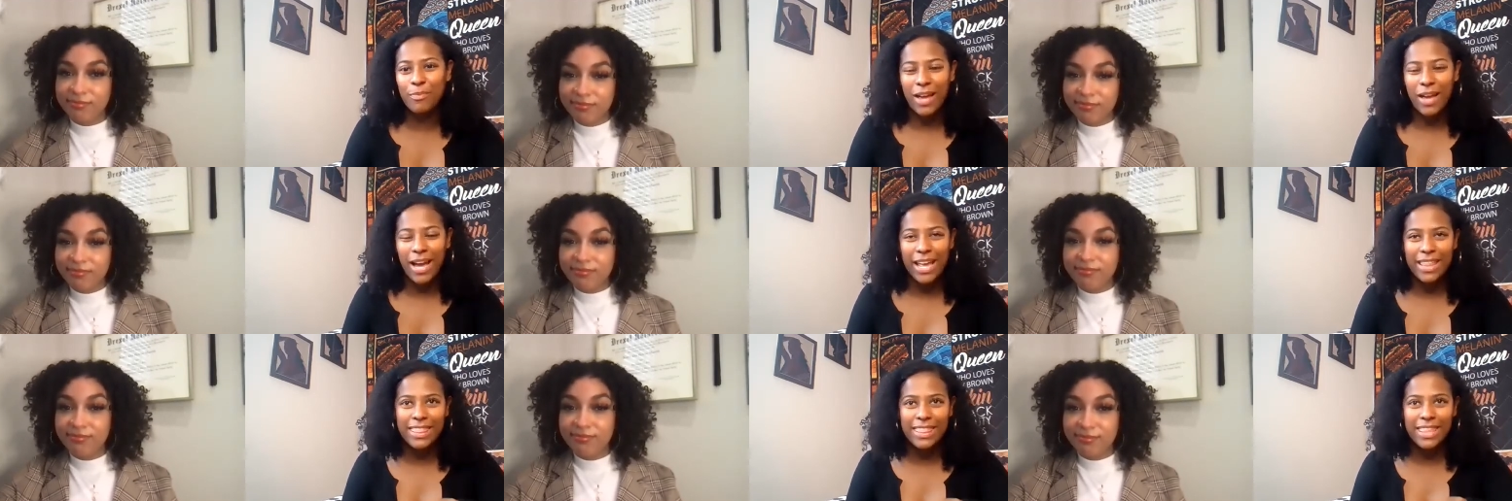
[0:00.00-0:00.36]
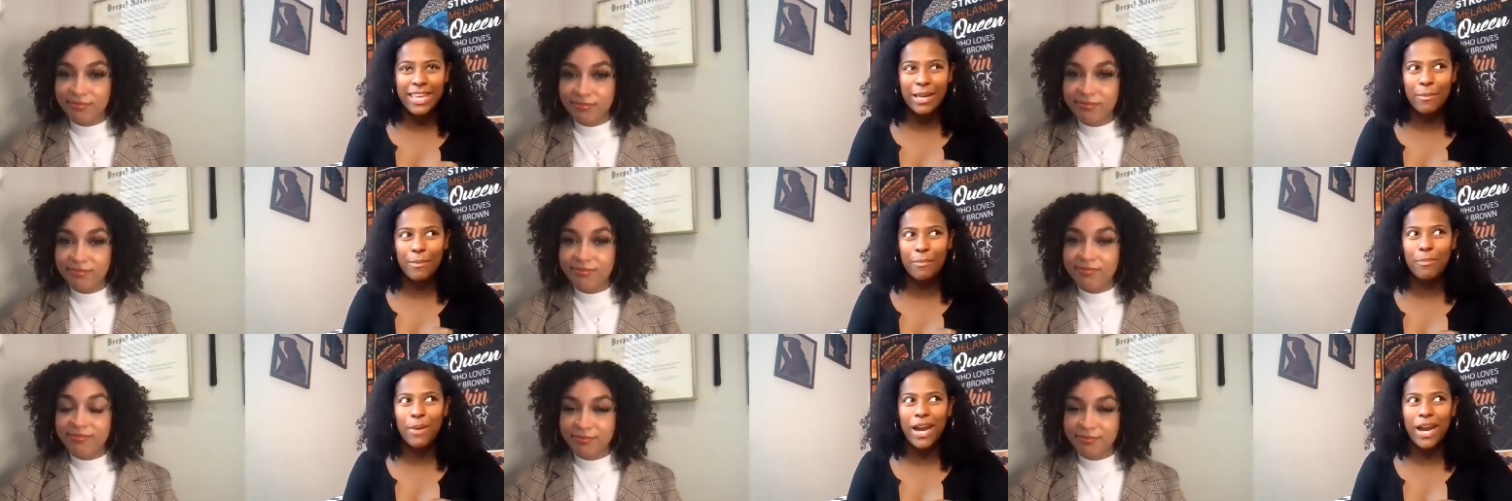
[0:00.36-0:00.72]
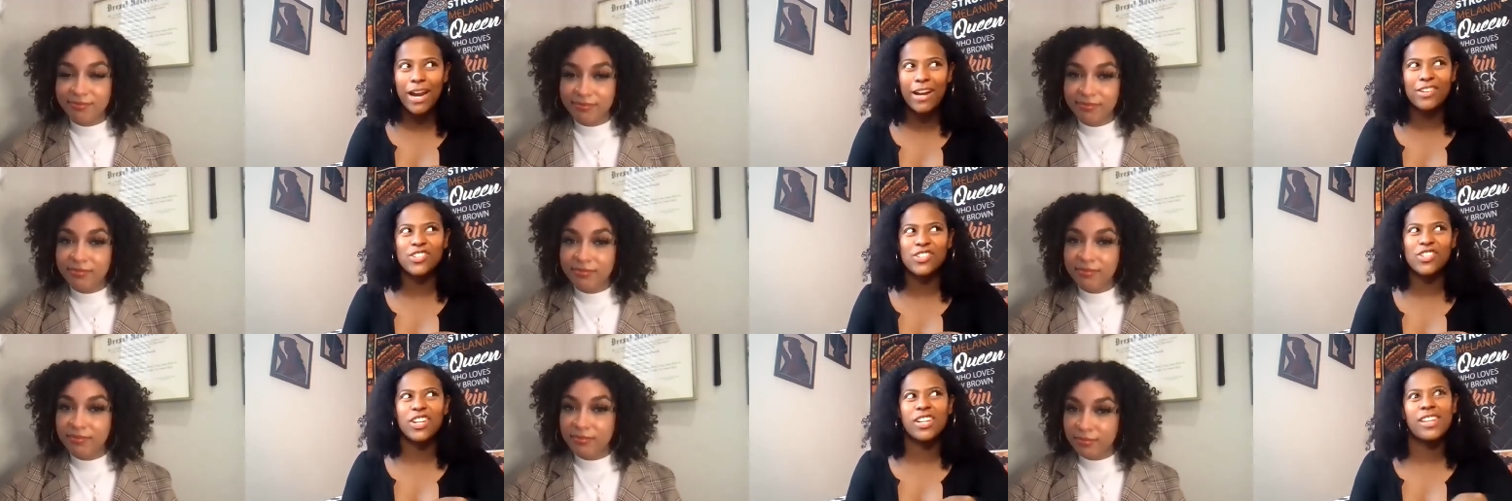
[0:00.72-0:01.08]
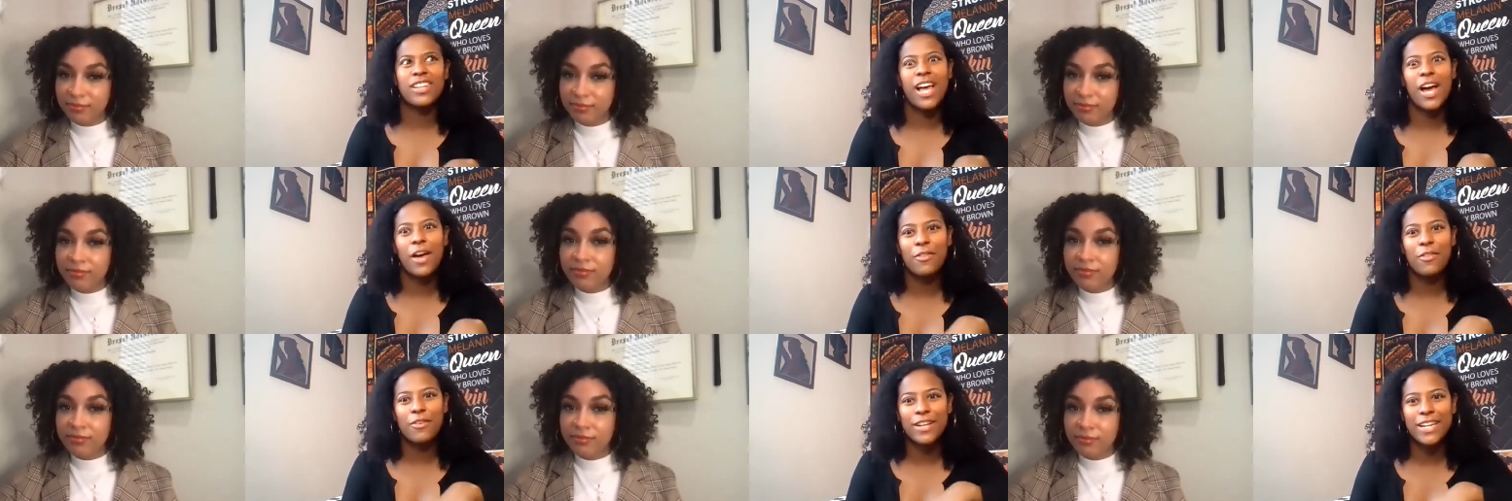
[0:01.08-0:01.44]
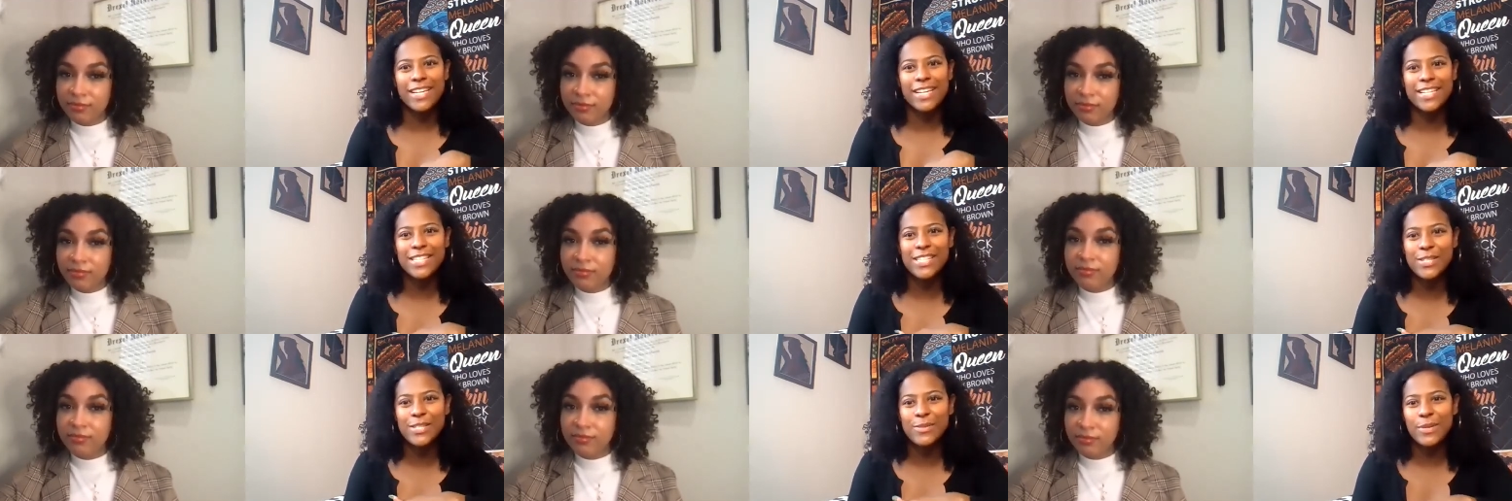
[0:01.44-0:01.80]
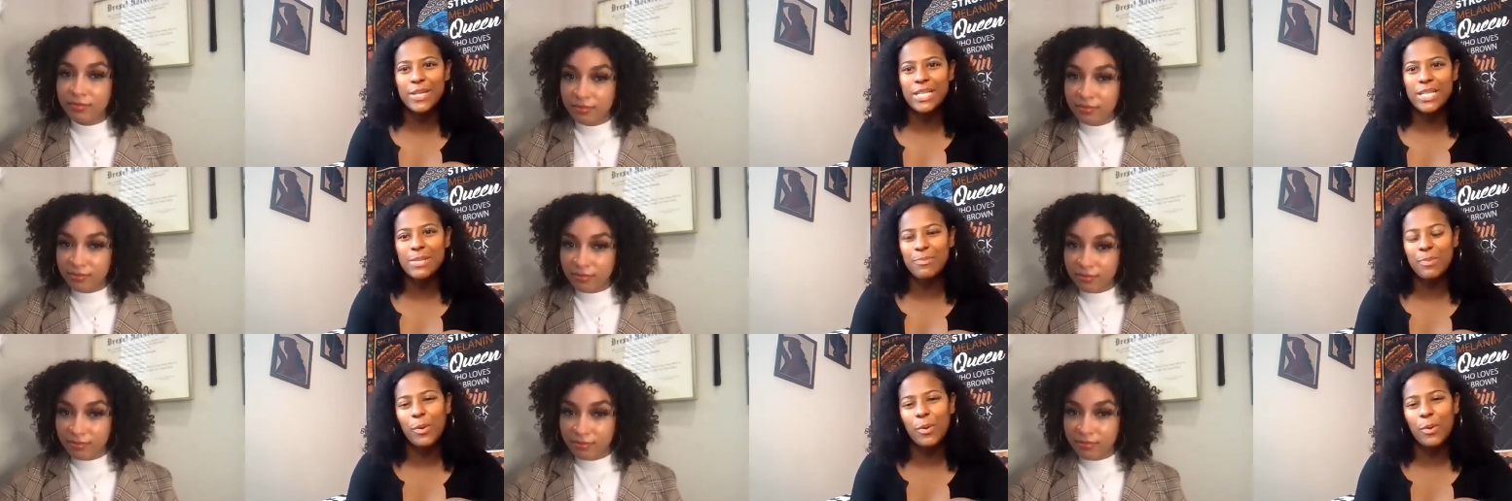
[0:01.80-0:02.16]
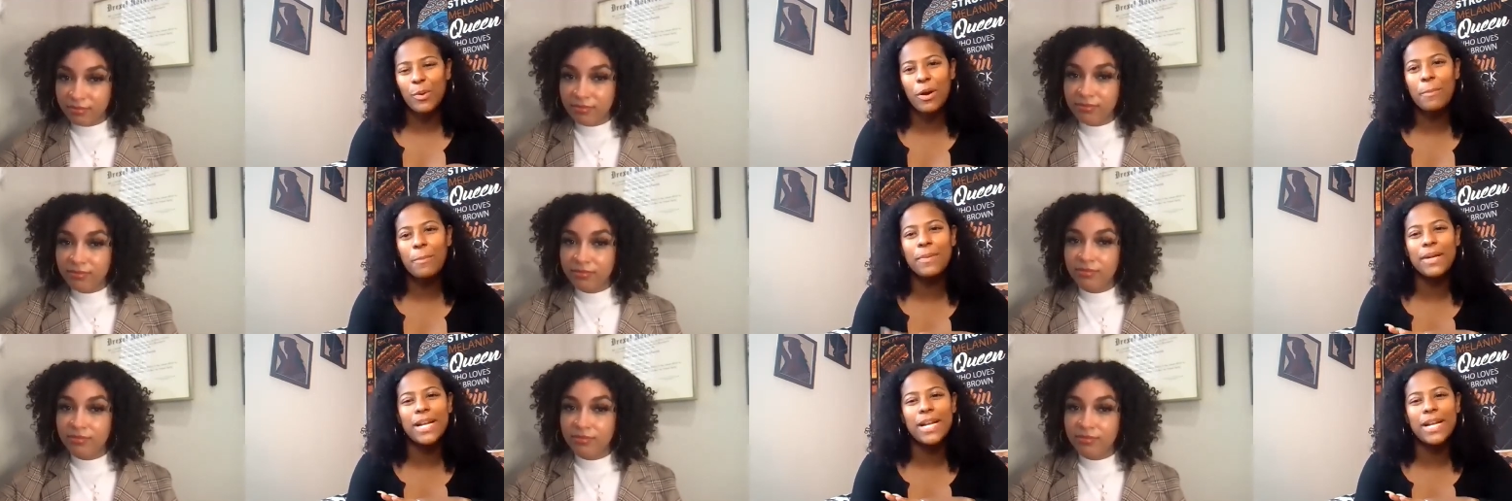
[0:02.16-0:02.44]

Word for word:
Speaker 1: I think parents should allow their kids to explore.